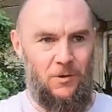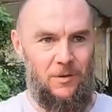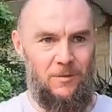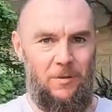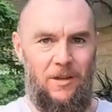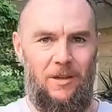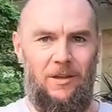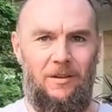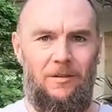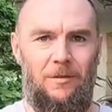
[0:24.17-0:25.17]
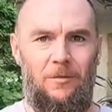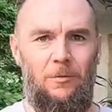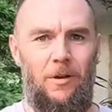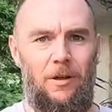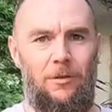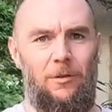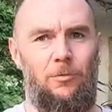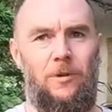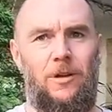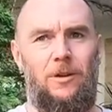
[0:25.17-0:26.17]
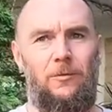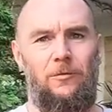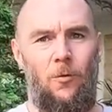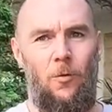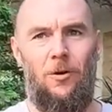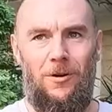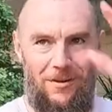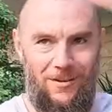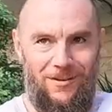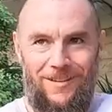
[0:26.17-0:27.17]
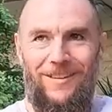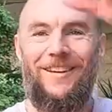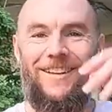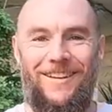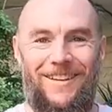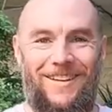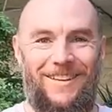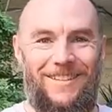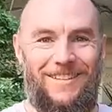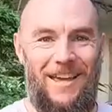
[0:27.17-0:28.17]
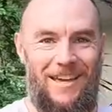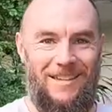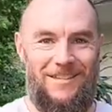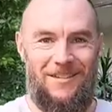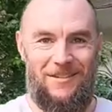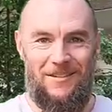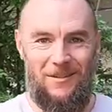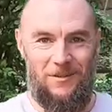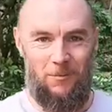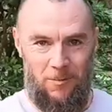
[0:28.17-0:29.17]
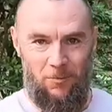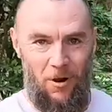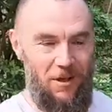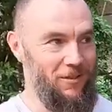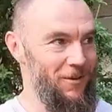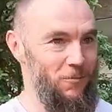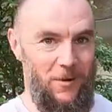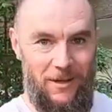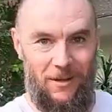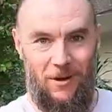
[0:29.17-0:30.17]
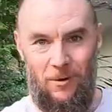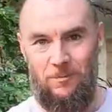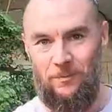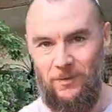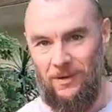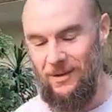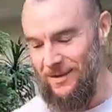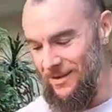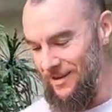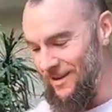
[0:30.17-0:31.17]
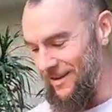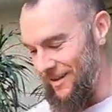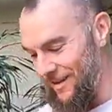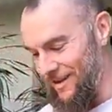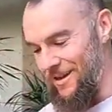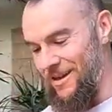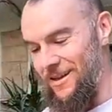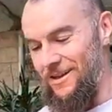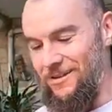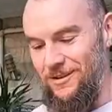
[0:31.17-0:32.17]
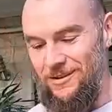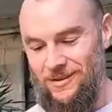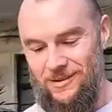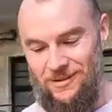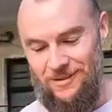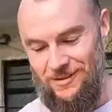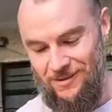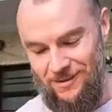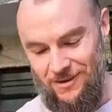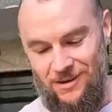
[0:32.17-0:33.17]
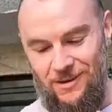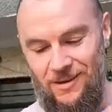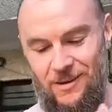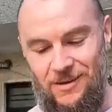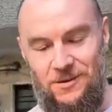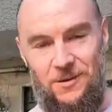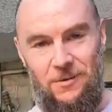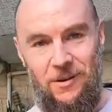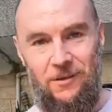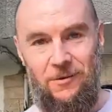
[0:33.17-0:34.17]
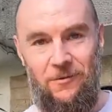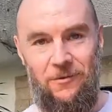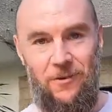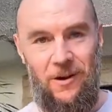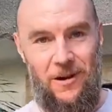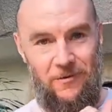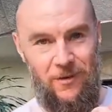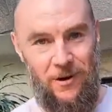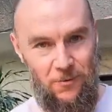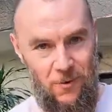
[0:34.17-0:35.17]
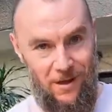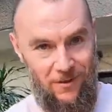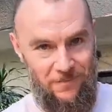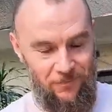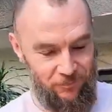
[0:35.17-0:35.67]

So it's been, what, 3 or 4 days since we brought little Wicket home. And he's doing very, very well.